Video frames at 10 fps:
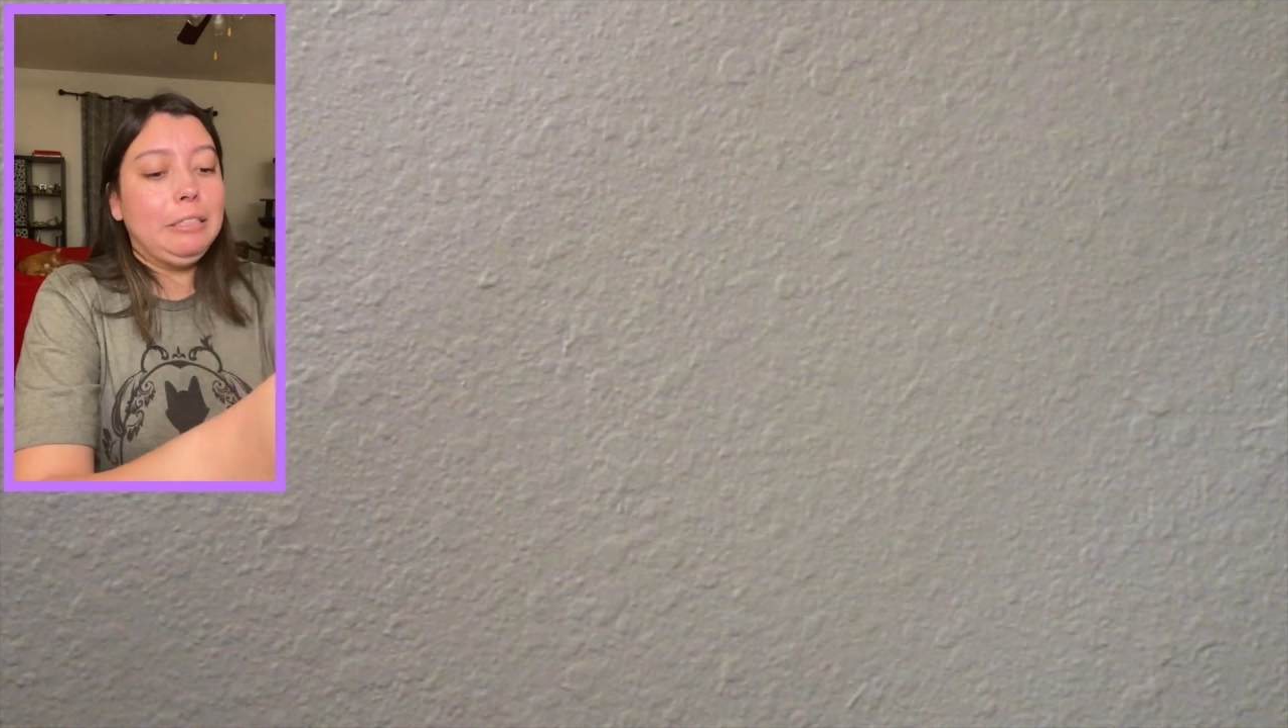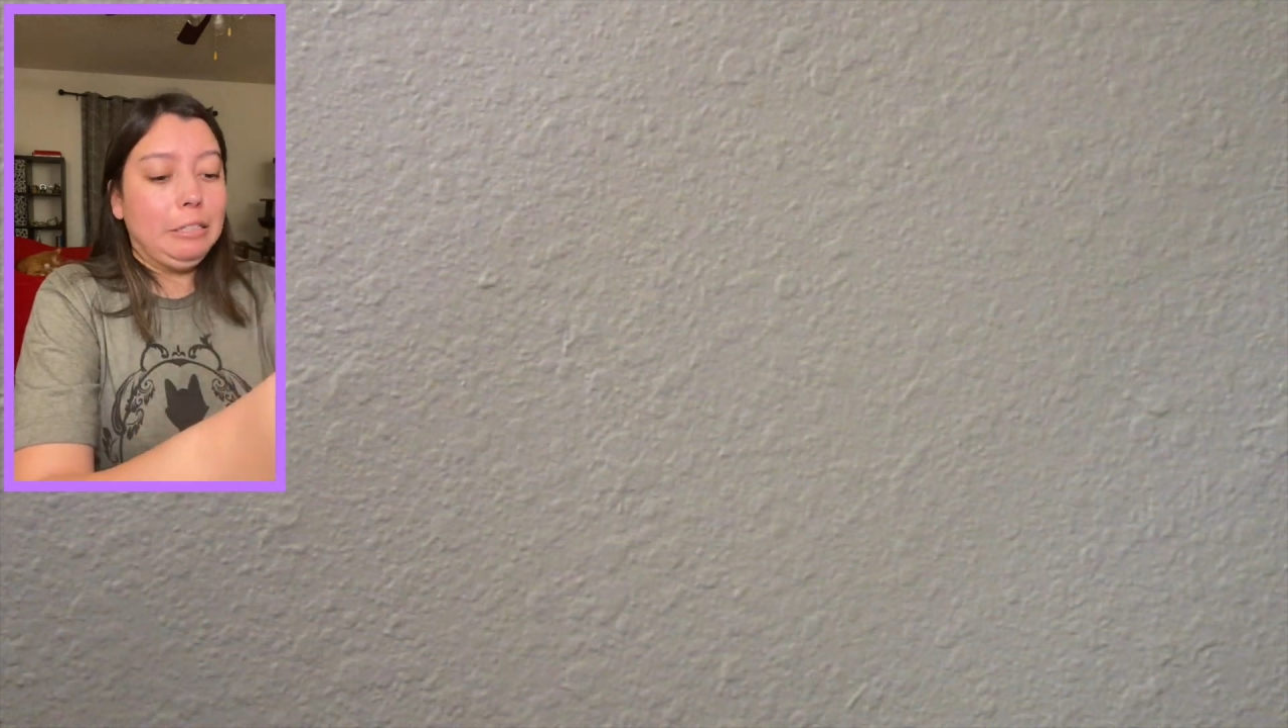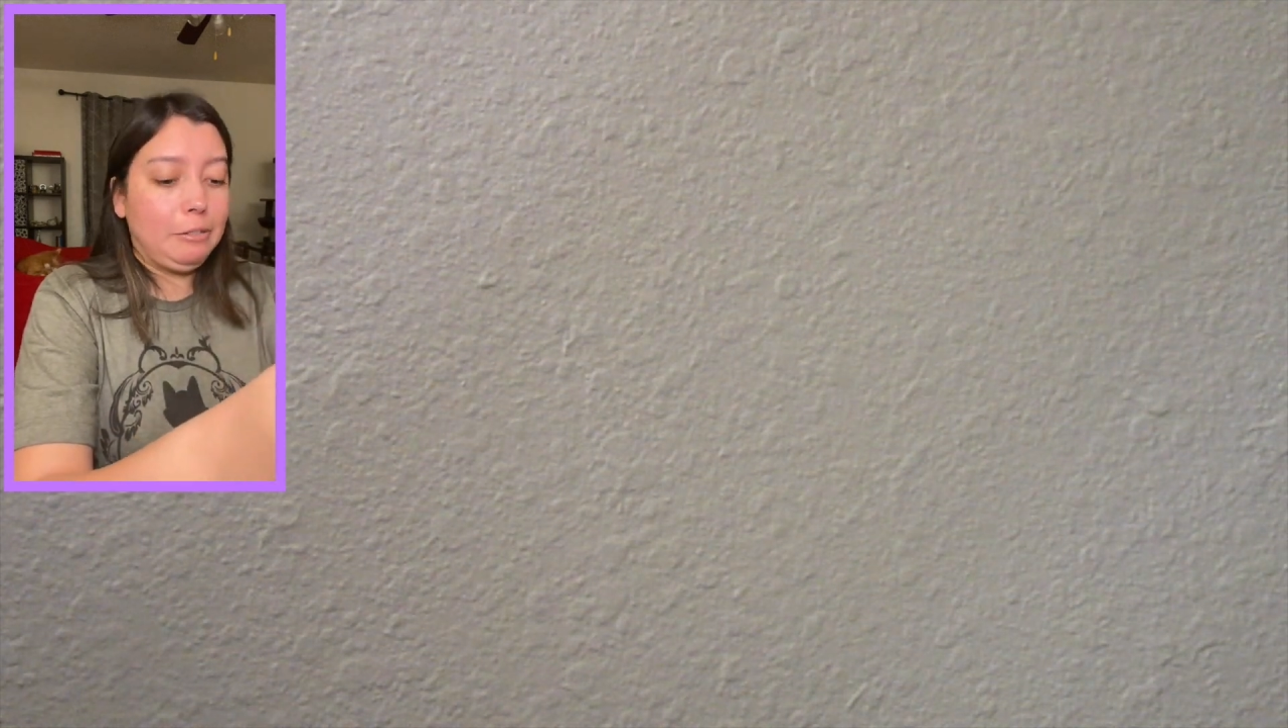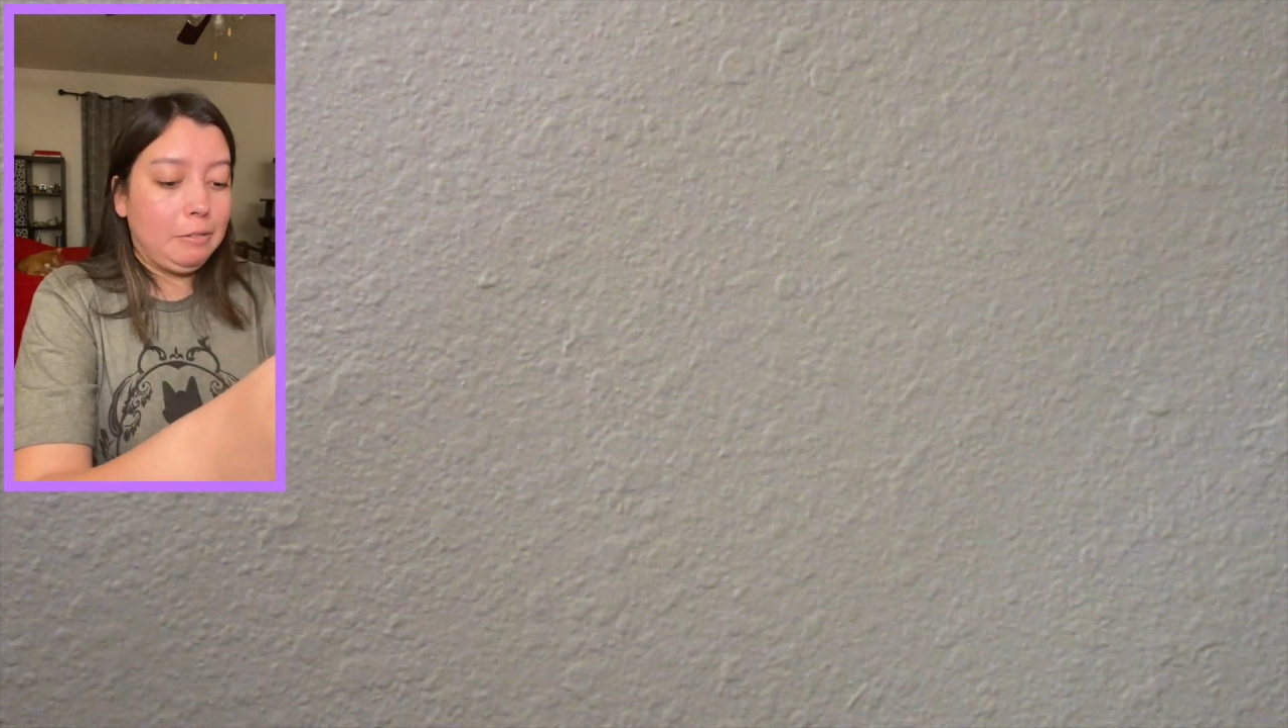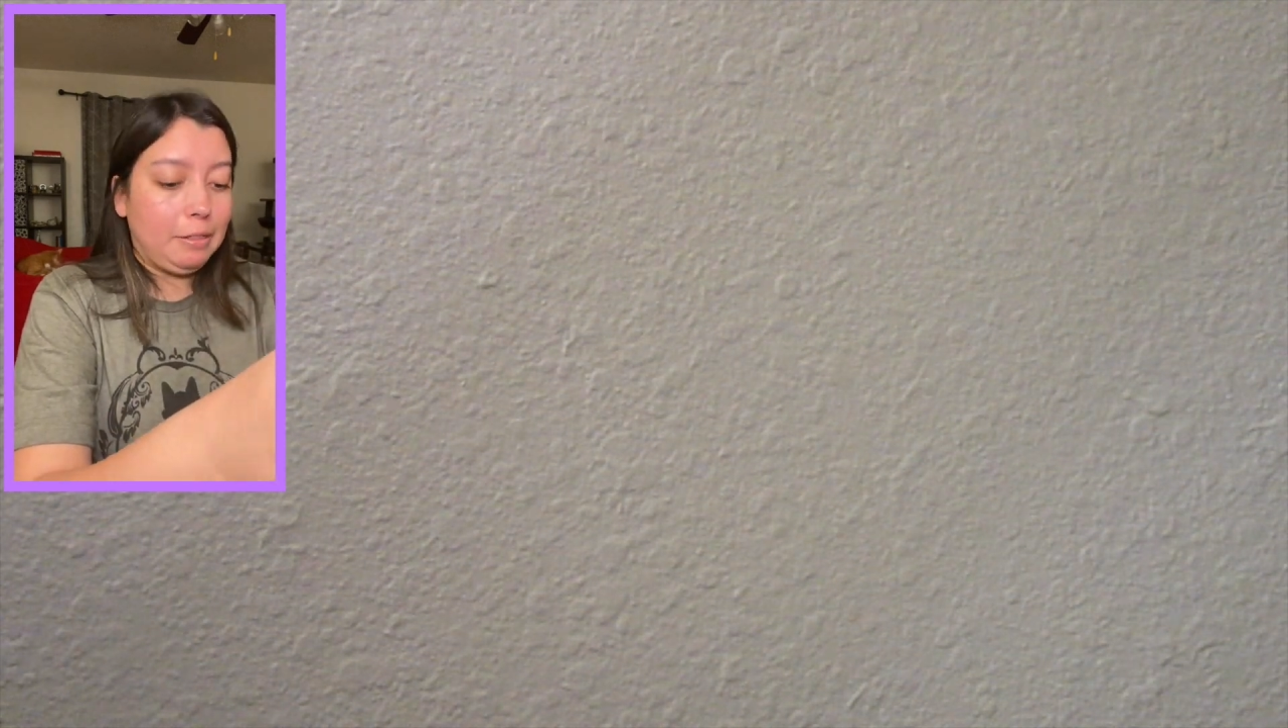
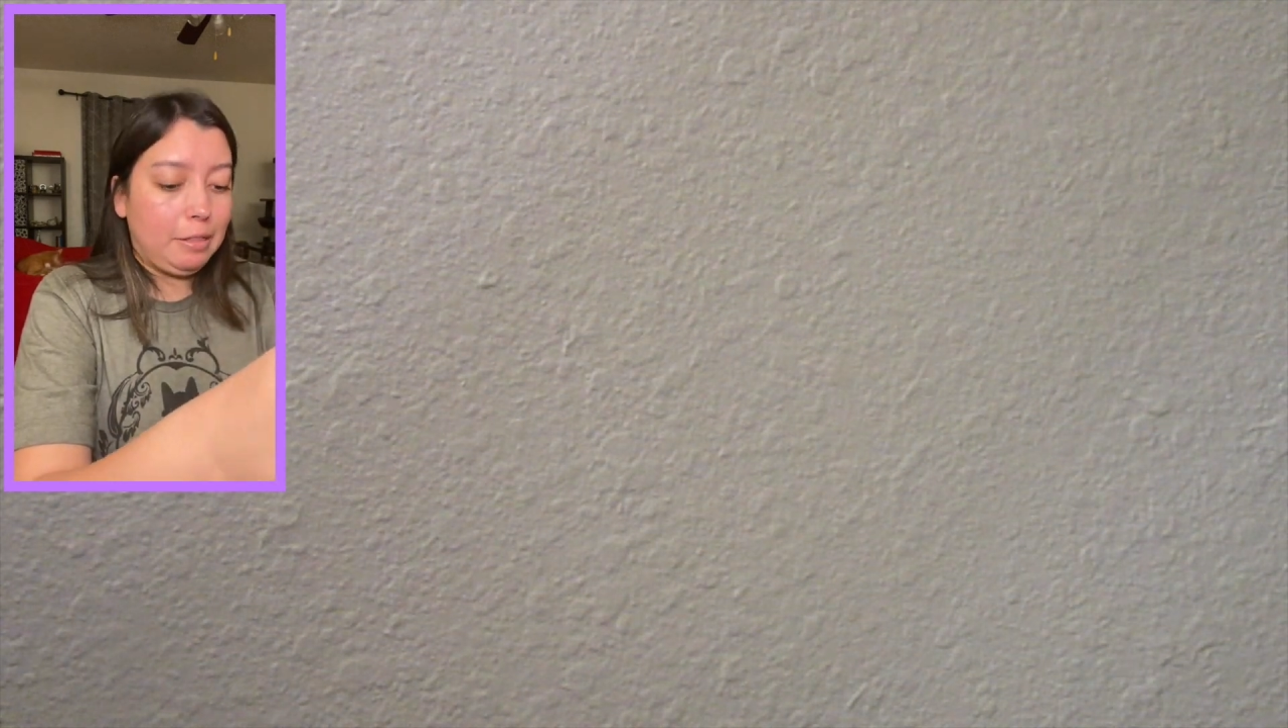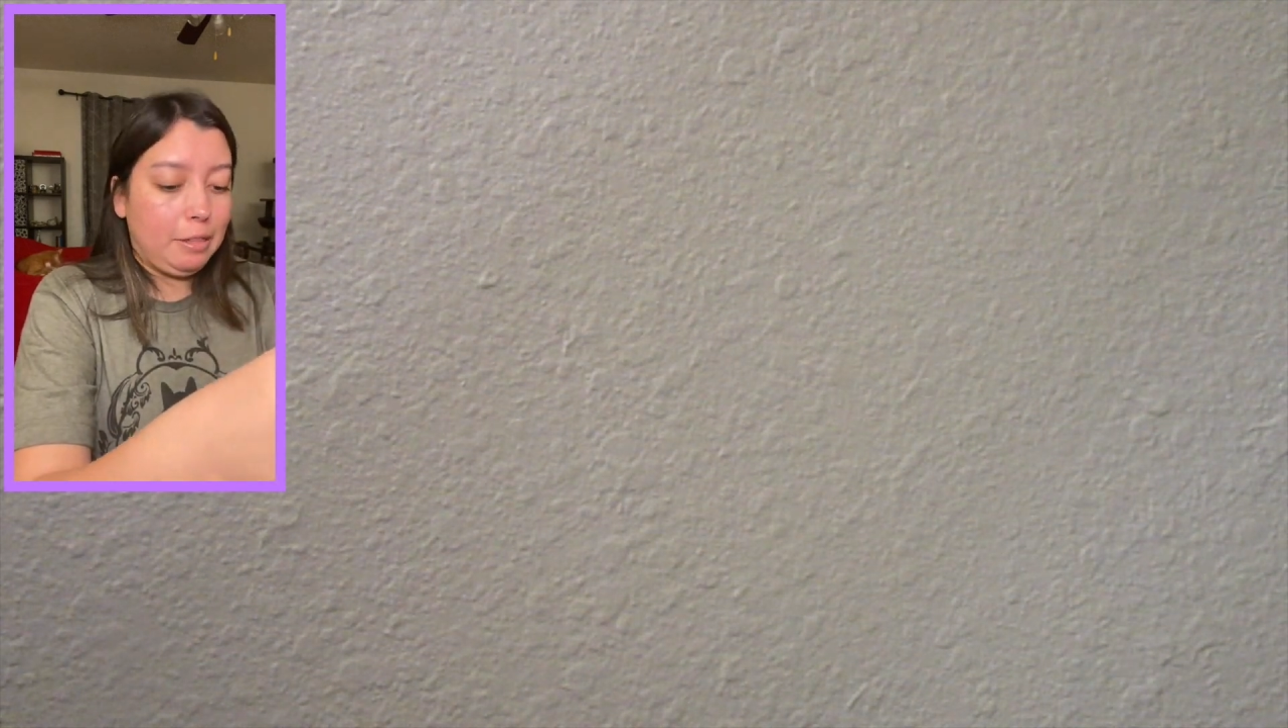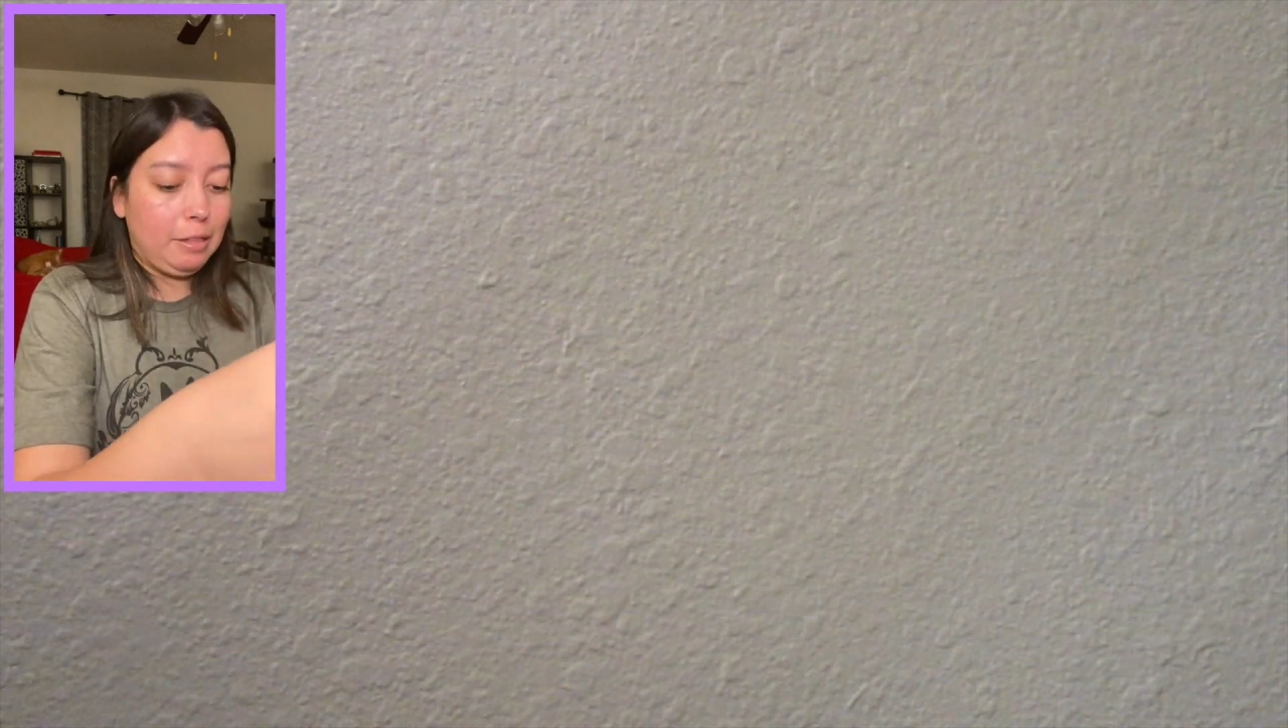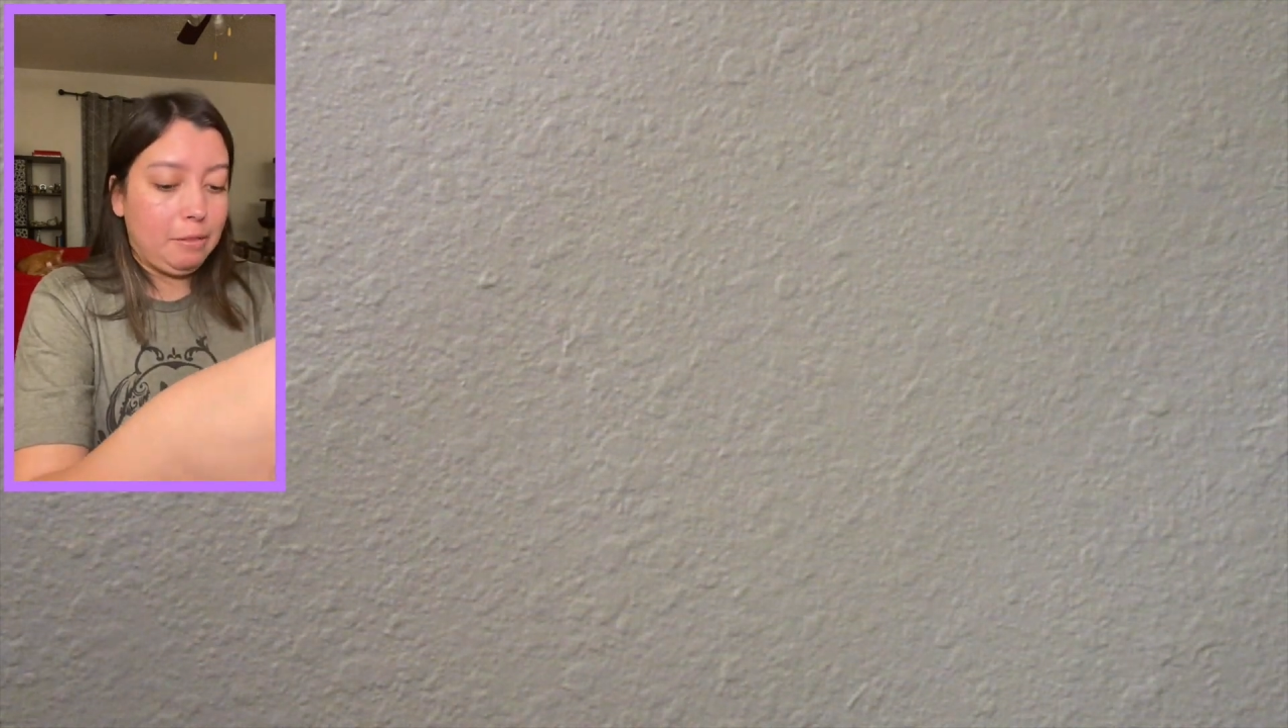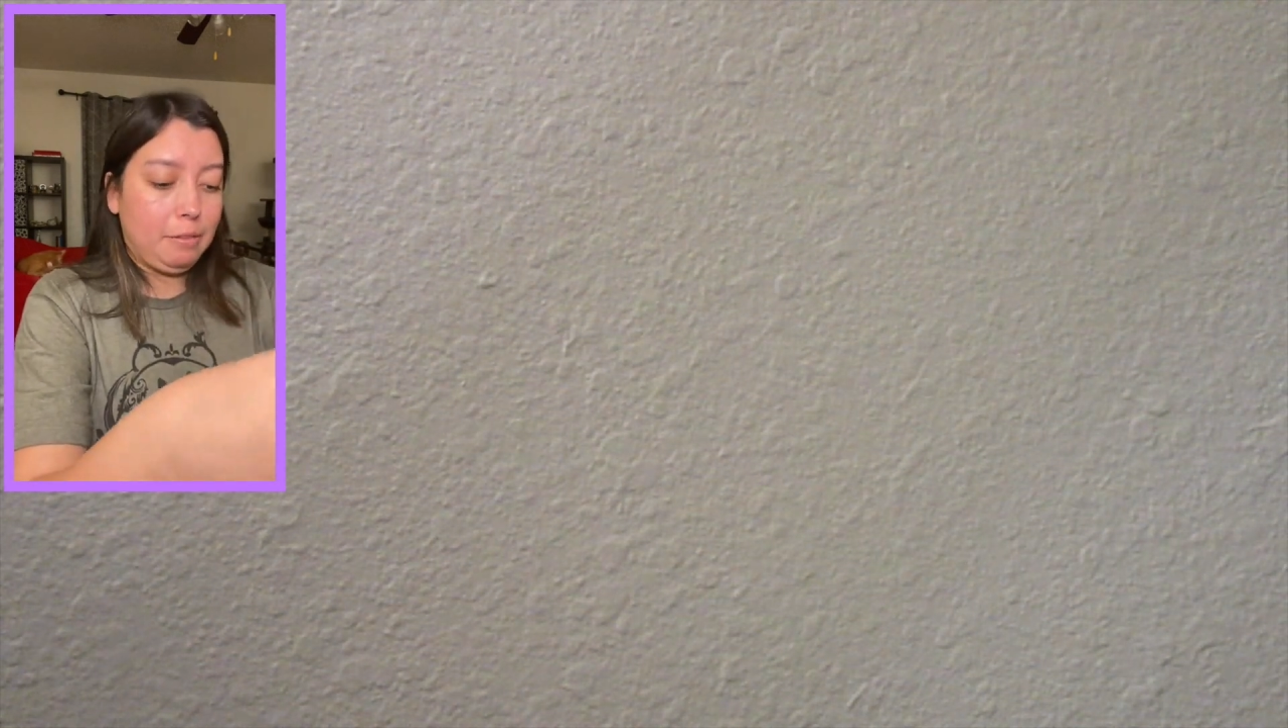Or with
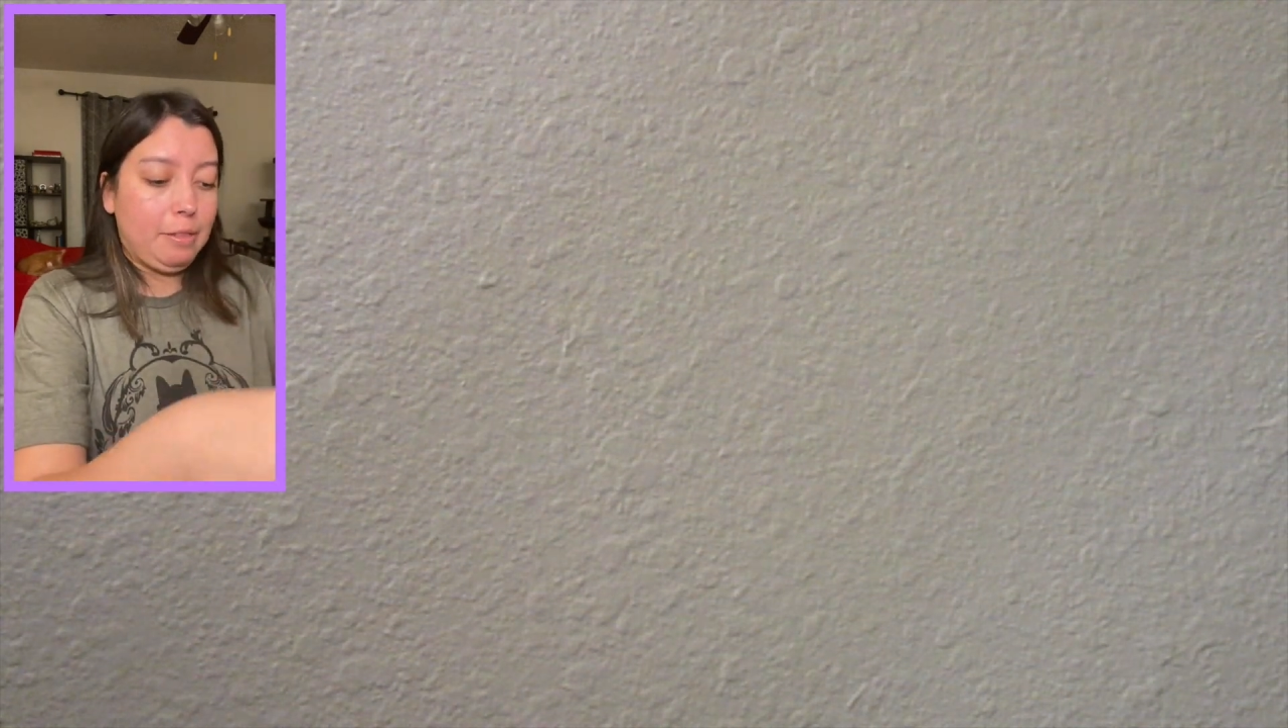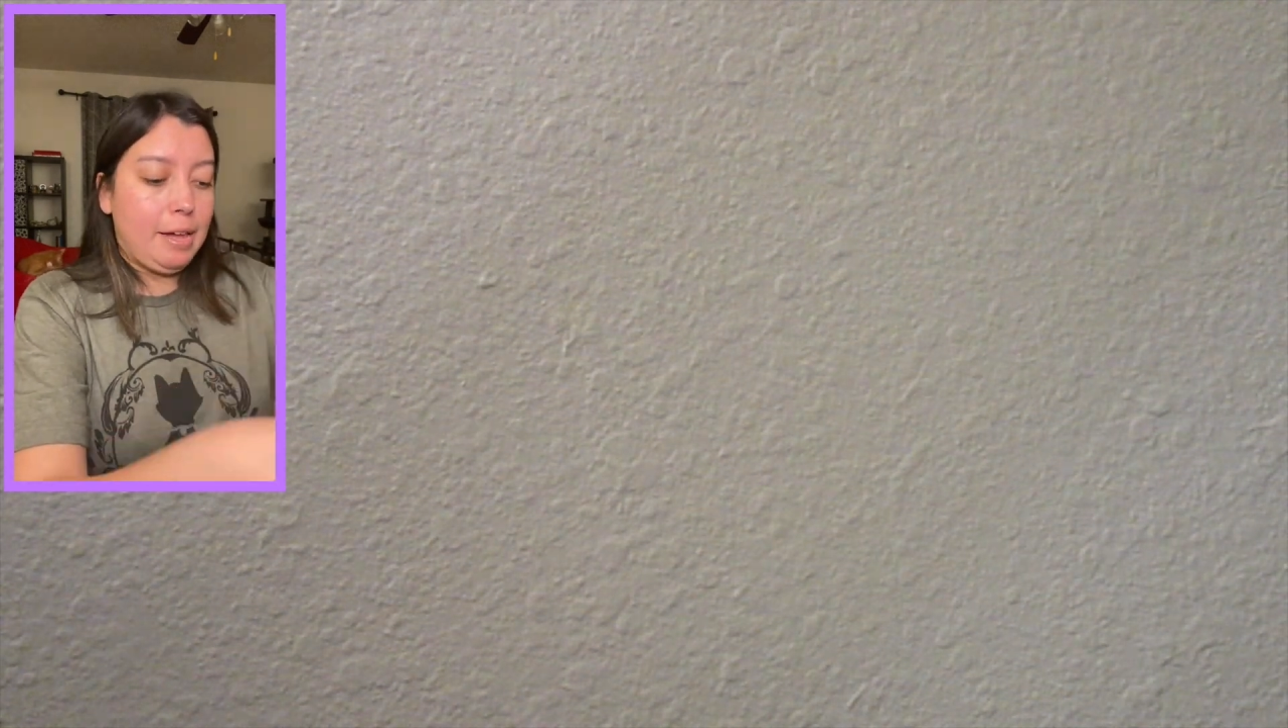the